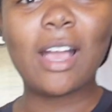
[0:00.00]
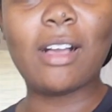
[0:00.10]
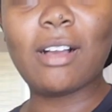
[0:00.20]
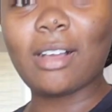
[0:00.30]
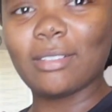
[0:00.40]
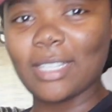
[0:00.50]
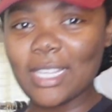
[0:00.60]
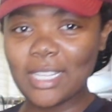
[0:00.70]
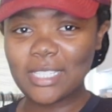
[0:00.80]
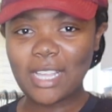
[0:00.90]
Oh,
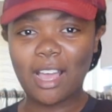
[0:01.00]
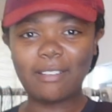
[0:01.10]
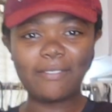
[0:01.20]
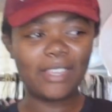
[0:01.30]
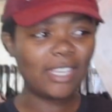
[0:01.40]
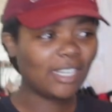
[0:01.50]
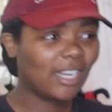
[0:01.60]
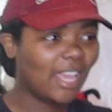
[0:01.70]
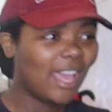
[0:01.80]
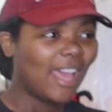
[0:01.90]
and this outfit,
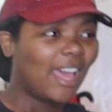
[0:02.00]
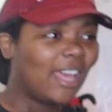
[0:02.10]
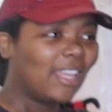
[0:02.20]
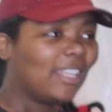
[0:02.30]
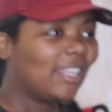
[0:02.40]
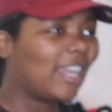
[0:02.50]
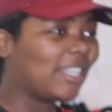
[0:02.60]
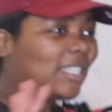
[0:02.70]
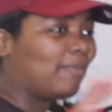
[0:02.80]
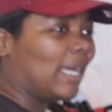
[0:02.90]

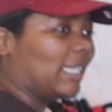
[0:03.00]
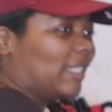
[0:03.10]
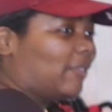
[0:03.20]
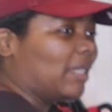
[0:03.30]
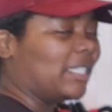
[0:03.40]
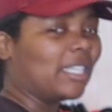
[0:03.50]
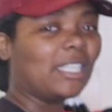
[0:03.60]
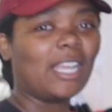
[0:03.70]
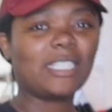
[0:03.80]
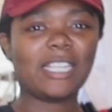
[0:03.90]
I just bought this from the
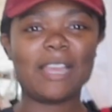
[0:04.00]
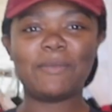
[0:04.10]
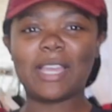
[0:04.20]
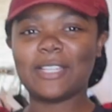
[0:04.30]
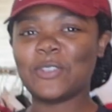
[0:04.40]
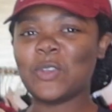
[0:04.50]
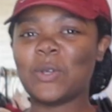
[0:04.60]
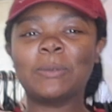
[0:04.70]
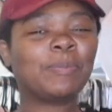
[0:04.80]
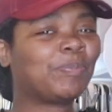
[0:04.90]
TikTok shop. You guys
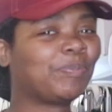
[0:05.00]
know